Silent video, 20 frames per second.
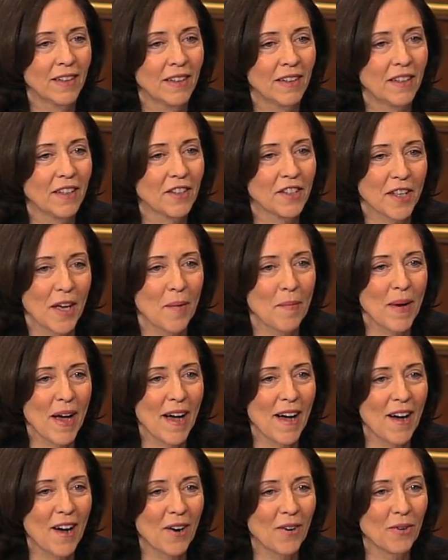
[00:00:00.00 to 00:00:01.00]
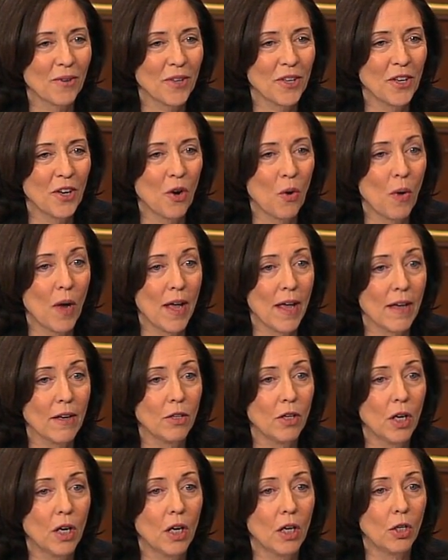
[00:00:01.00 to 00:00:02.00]
that somehow, you know,
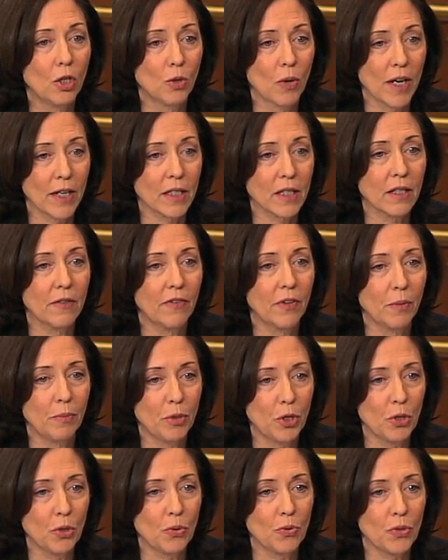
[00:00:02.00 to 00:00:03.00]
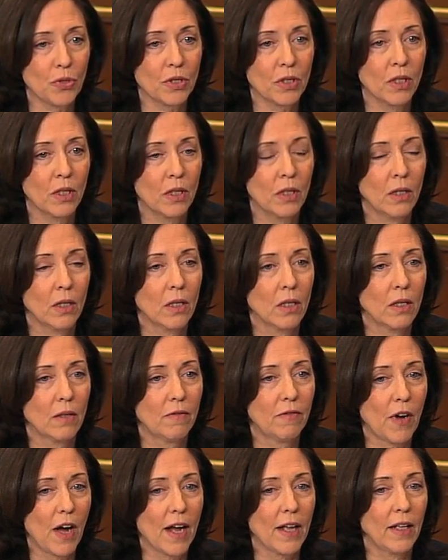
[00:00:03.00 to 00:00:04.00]
a aggressive abuse, a
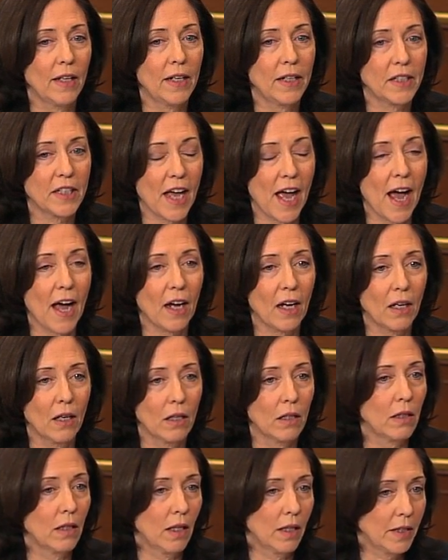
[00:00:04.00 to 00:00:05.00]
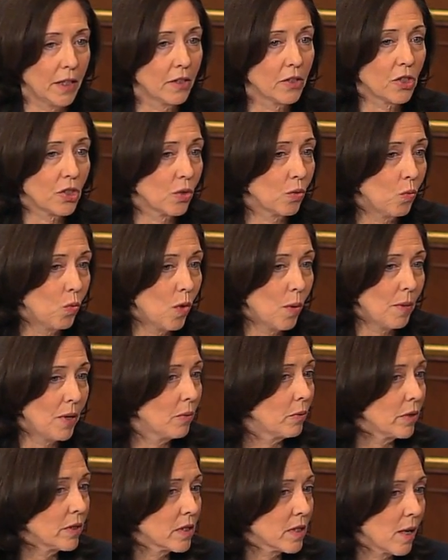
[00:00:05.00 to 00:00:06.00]
violent attack against a woman
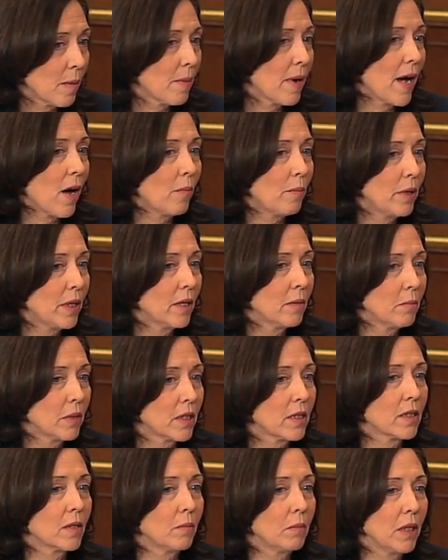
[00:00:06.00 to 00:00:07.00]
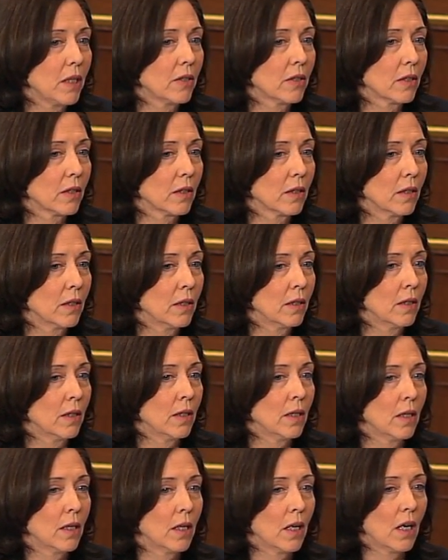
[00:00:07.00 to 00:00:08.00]
would somehow be a misdemeanor.
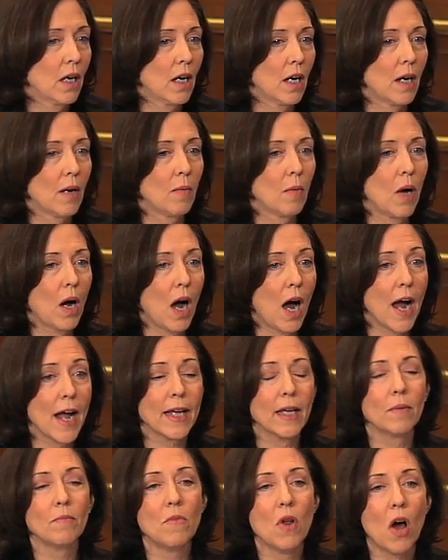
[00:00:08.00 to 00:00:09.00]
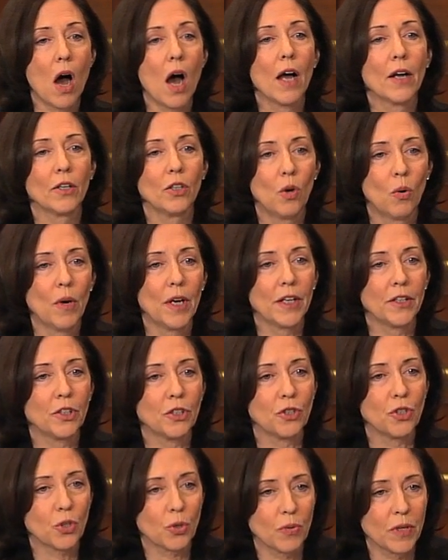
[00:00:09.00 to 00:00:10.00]
I am not going
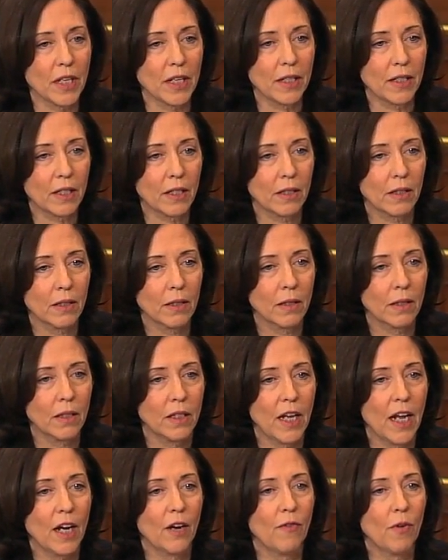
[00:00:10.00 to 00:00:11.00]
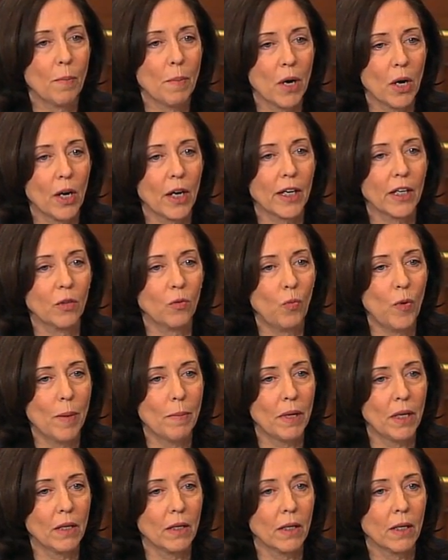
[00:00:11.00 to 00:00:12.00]
to treat Native American
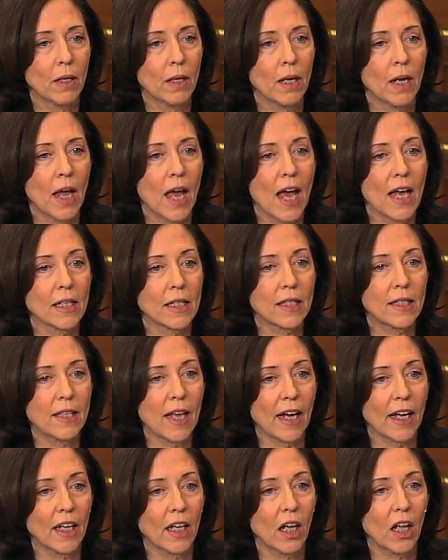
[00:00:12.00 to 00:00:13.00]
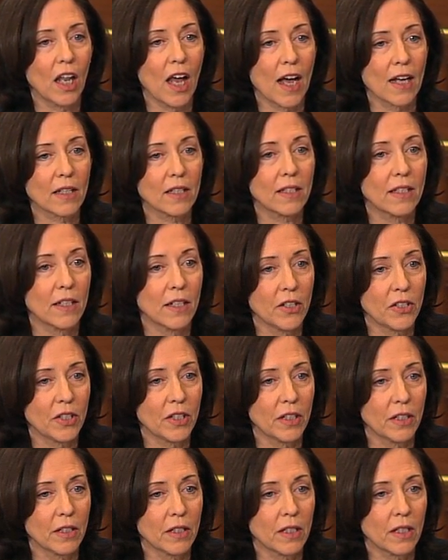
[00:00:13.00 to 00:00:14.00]
women as second-class
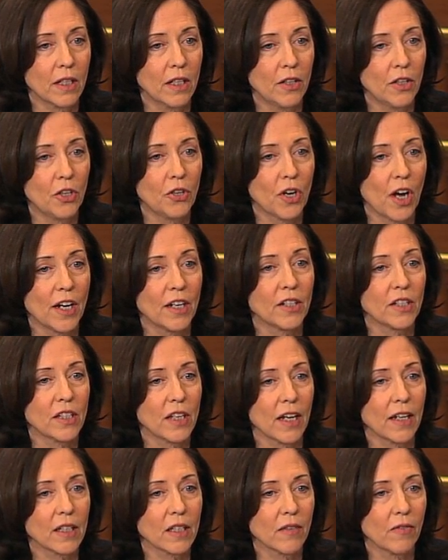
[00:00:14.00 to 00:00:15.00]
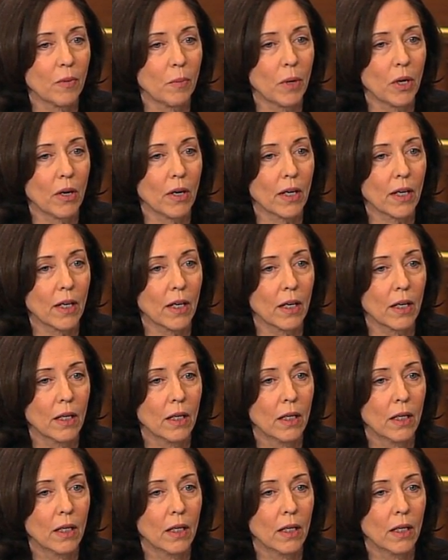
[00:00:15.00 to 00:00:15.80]
citizens in the United States of America.